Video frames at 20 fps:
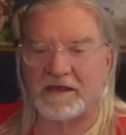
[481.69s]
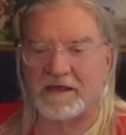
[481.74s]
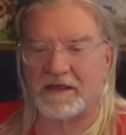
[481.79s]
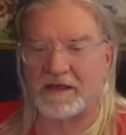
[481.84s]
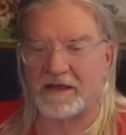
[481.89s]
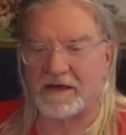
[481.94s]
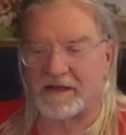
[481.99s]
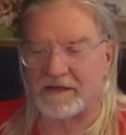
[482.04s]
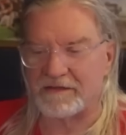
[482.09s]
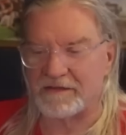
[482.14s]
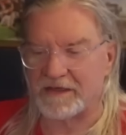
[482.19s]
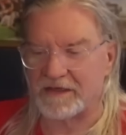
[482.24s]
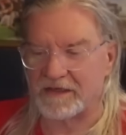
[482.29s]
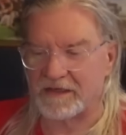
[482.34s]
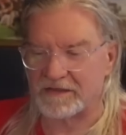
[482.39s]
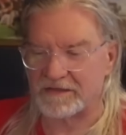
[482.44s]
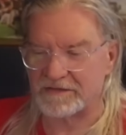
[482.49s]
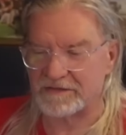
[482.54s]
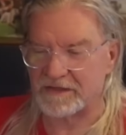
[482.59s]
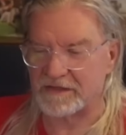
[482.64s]
And I think
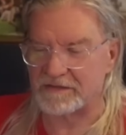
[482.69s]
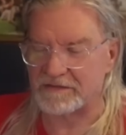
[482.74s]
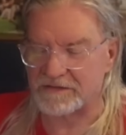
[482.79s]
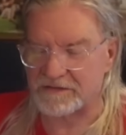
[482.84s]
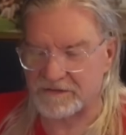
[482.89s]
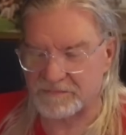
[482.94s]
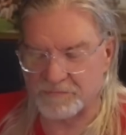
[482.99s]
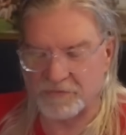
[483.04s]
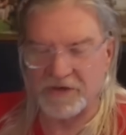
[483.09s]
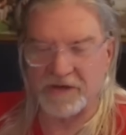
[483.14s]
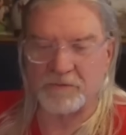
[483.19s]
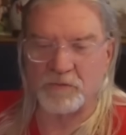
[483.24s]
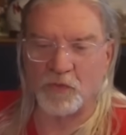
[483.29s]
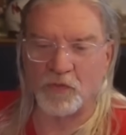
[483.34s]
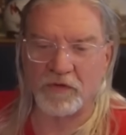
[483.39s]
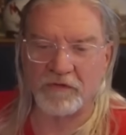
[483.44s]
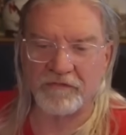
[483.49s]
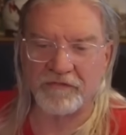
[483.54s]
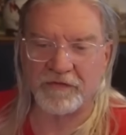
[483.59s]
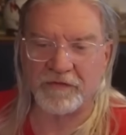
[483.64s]
it's a
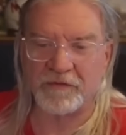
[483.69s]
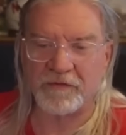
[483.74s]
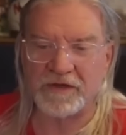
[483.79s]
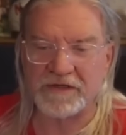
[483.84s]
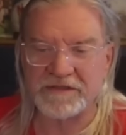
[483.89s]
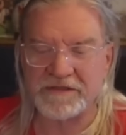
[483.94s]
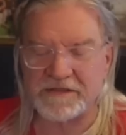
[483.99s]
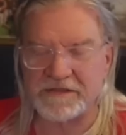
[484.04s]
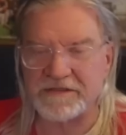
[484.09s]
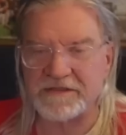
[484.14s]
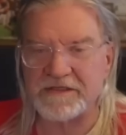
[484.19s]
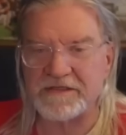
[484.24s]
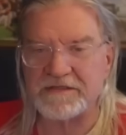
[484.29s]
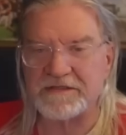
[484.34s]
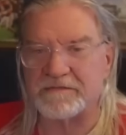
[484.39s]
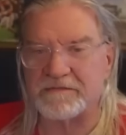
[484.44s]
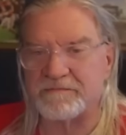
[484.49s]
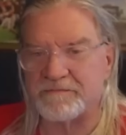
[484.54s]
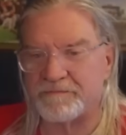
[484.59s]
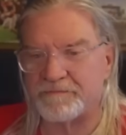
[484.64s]
springboard for the rest of the
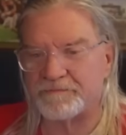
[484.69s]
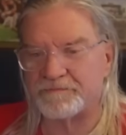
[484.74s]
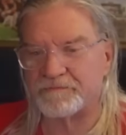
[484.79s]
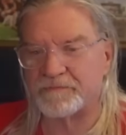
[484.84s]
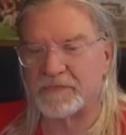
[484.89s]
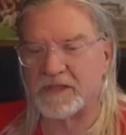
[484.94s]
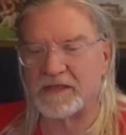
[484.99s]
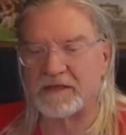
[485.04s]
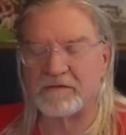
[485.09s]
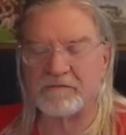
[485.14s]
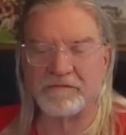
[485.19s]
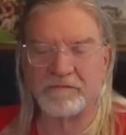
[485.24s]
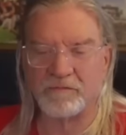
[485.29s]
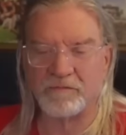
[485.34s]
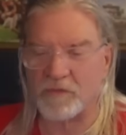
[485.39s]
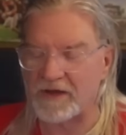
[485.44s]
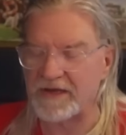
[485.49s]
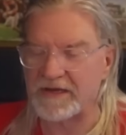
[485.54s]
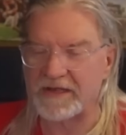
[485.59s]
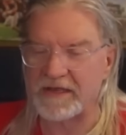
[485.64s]
season. And
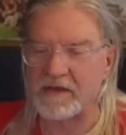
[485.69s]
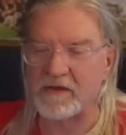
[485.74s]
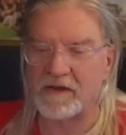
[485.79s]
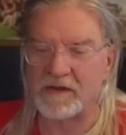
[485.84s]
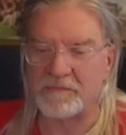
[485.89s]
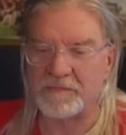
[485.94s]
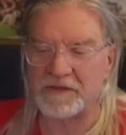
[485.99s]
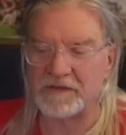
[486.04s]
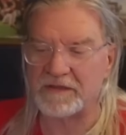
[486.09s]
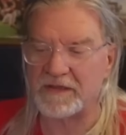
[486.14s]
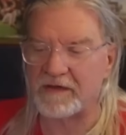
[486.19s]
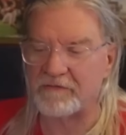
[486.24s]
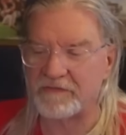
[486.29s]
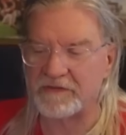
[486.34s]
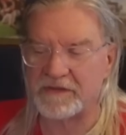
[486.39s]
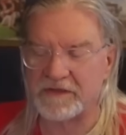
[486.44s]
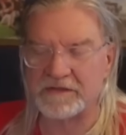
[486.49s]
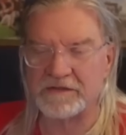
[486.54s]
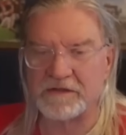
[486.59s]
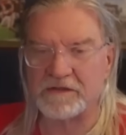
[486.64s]
right now, I mean,
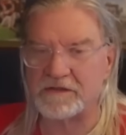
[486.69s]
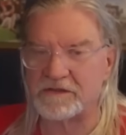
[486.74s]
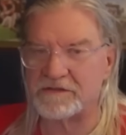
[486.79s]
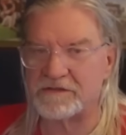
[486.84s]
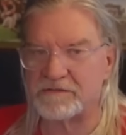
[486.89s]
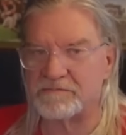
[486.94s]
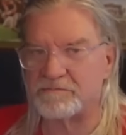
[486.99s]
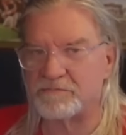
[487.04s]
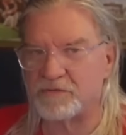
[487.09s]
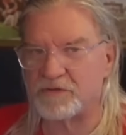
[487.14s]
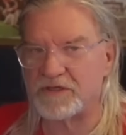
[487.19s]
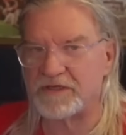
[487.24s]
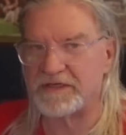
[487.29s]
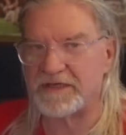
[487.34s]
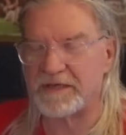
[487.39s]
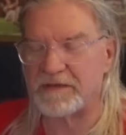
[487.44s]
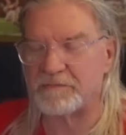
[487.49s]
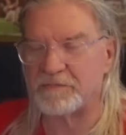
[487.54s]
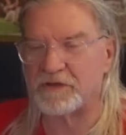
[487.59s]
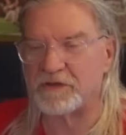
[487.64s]
everything looks pretty
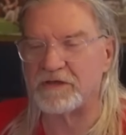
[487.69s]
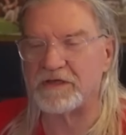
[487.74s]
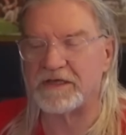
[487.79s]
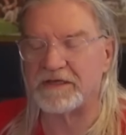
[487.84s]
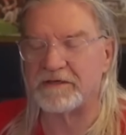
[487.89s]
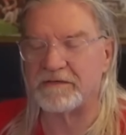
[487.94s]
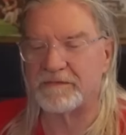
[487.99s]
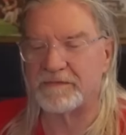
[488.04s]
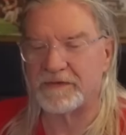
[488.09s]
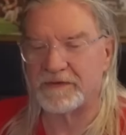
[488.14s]
damn good.